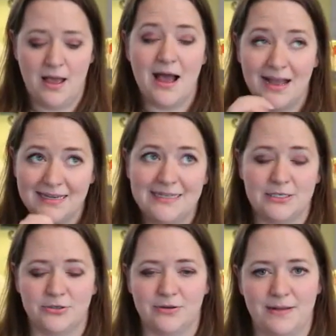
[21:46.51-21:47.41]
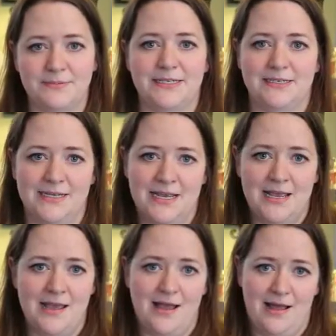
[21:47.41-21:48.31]
uninterrupted
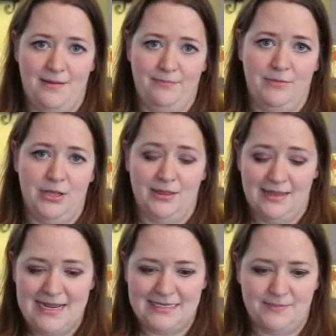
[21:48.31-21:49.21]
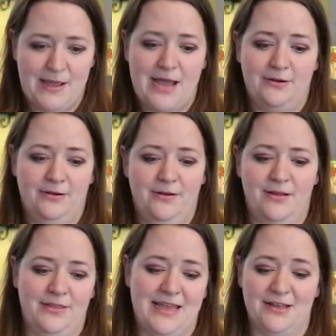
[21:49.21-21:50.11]
lace pattern
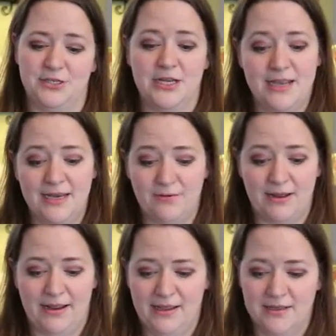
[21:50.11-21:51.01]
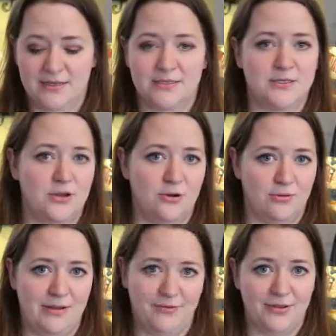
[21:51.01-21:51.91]
on the edge. Anyway, so
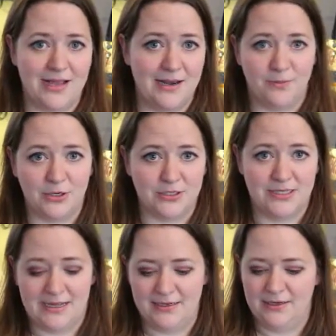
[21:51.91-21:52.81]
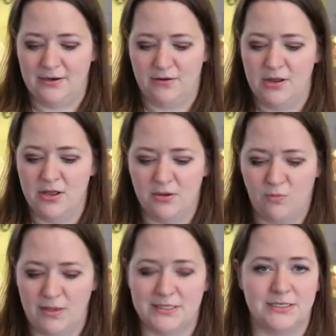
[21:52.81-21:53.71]
if you're the kind of person that, you know,
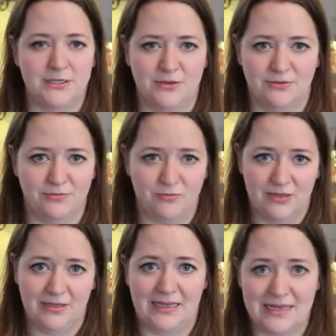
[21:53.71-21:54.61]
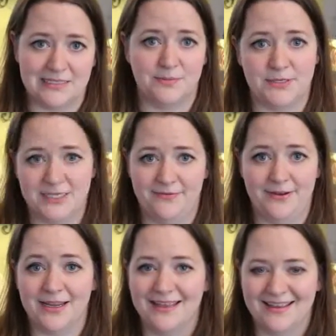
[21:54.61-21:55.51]
wants to really get
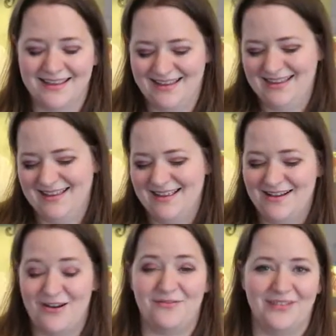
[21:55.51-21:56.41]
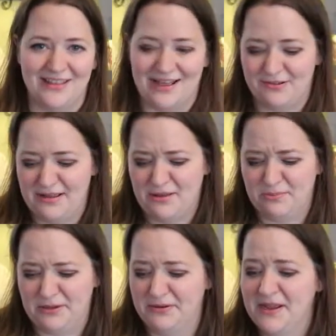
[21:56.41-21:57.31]
specific, hopefully that'll
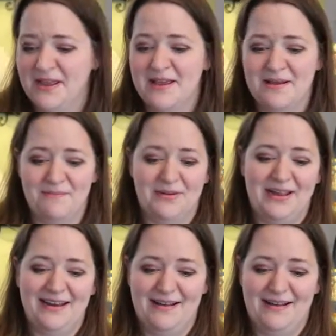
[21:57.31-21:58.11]
help you. But